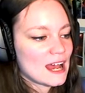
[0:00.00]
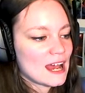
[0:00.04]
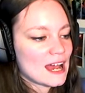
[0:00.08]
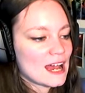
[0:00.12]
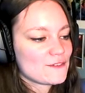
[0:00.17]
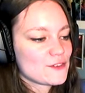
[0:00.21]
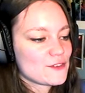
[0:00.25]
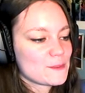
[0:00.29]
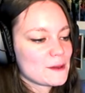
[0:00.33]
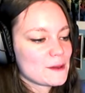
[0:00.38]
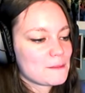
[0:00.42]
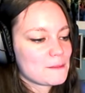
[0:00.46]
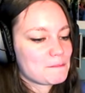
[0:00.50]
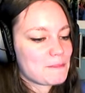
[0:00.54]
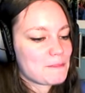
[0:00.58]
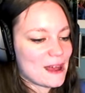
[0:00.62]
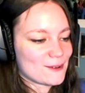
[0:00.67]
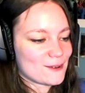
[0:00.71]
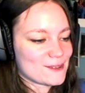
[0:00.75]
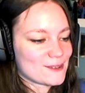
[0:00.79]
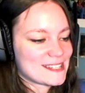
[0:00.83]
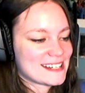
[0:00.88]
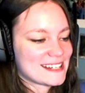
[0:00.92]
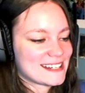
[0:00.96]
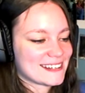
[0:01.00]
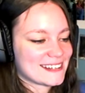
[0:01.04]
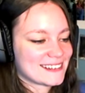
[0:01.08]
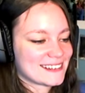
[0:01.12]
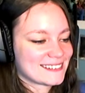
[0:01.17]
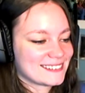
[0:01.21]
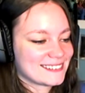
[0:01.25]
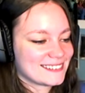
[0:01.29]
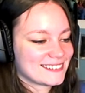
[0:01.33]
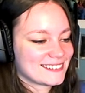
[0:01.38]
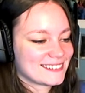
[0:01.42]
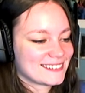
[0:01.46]
Have you been
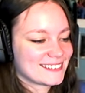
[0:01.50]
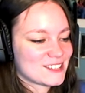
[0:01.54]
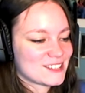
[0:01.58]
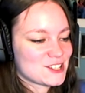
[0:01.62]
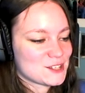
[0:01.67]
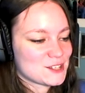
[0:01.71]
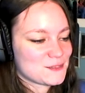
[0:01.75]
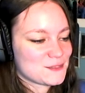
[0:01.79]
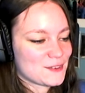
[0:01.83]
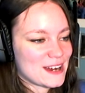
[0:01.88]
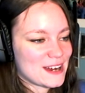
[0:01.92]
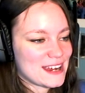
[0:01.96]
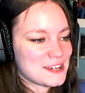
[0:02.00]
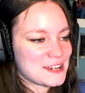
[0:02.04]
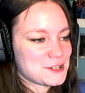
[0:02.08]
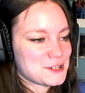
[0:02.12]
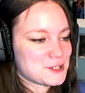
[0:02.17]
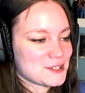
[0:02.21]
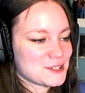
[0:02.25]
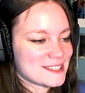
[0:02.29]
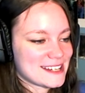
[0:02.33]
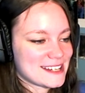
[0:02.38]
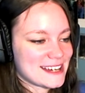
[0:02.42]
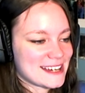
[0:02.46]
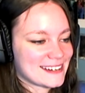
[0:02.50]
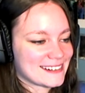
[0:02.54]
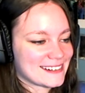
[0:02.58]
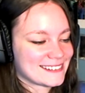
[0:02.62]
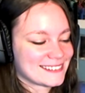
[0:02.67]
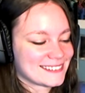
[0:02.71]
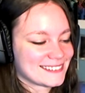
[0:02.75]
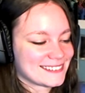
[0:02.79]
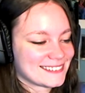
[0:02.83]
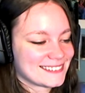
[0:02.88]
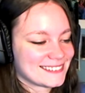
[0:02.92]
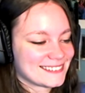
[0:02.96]
bouncing just for ages, Dan?